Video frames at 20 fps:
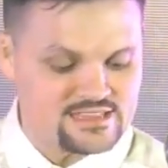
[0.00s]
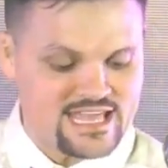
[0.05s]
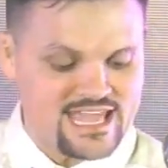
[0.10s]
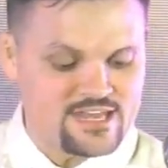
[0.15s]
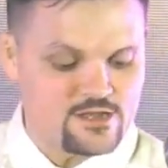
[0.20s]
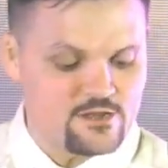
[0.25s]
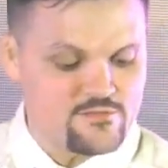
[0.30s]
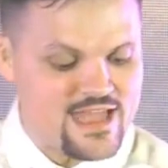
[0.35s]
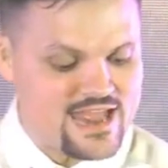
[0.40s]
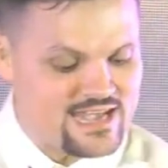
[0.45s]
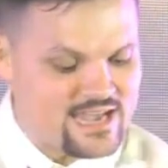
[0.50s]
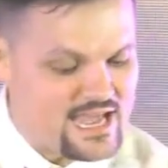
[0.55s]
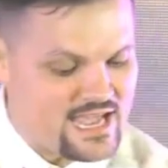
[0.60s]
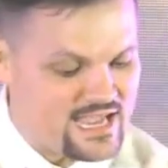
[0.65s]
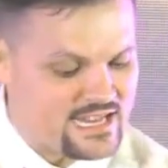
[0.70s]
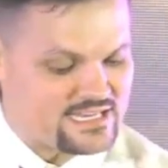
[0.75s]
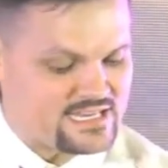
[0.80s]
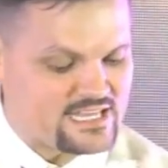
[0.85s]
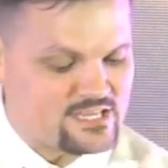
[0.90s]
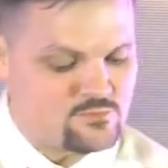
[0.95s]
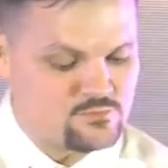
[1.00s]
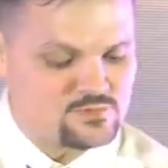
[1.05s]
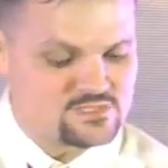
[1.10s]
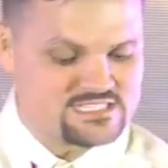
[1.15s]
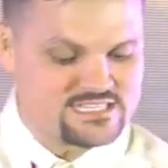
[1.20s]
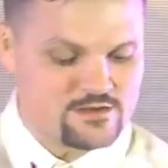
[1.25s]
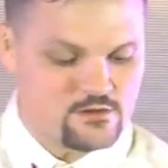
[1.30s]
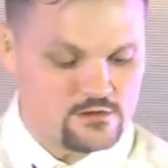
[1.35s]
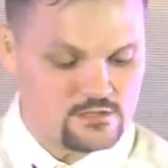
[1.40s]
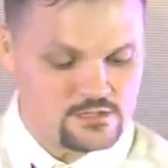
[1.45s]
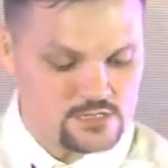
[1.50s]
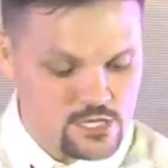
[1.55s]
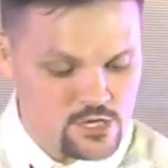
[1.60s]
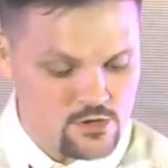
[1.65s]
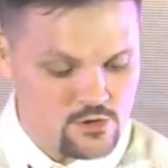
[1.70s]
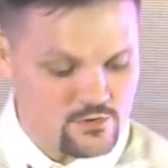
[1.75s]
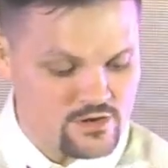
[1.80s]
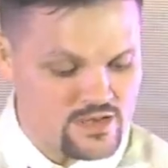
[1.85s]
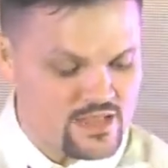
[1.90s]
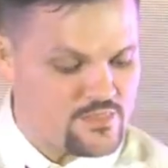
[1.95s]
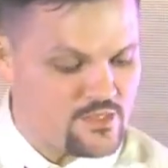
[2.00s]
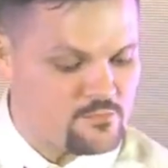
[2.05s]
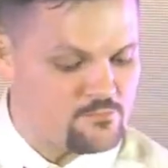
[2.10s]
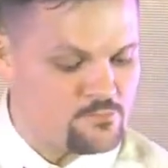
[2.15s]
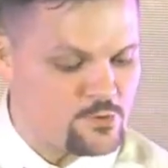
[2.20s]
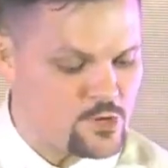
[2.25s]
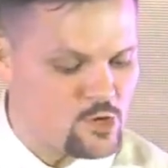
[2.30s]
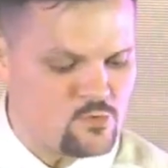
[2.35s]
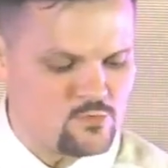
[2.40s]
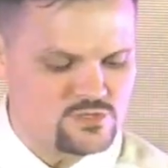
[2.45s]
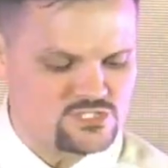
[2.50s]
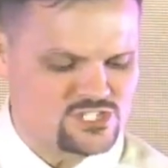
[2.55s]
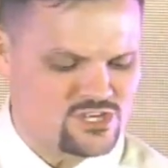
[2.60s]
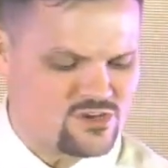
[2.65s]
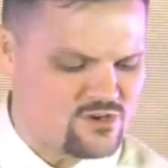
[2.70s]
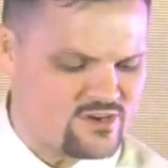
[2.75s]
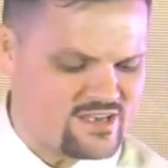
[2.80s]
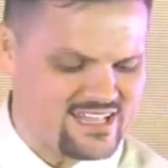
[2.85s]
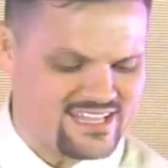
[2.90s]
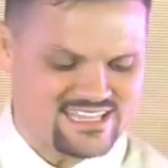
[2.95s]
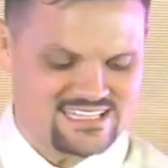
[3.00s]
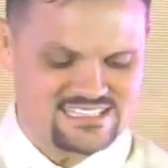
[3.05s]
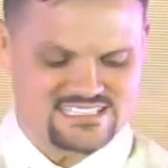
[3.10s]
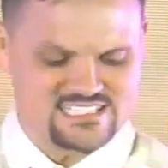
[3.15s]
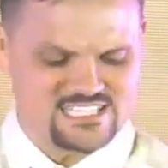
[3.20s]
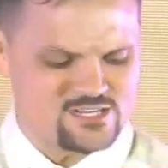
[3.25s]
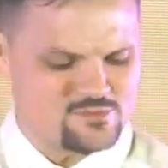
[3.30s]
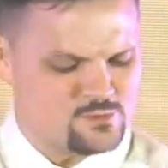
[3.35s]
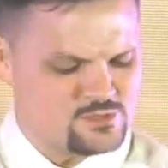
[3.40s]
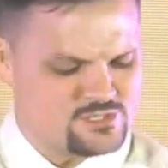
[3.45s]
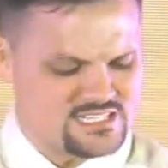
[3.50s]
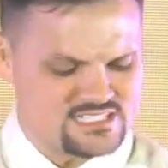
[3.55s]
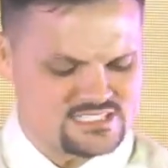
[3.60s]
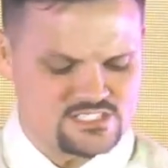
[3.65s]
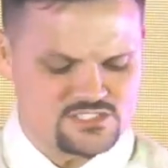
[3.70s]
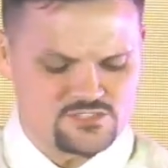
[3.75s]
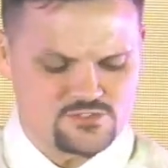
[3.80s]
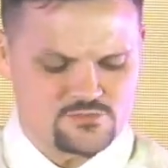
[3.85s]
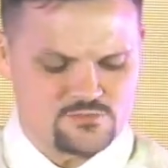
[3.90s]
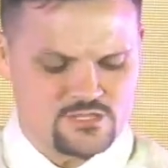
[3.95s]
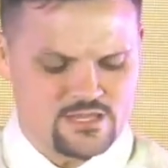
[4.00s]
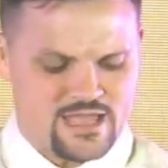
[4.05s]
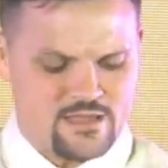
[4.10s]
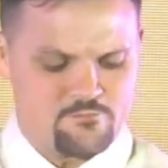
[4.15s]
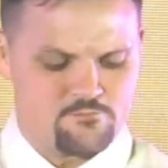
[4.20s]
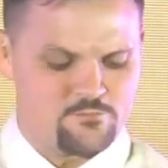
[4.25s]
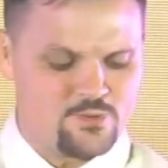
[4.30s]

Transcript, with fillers: Later that night, he was there alone, and the boat was already a considerable distance from land,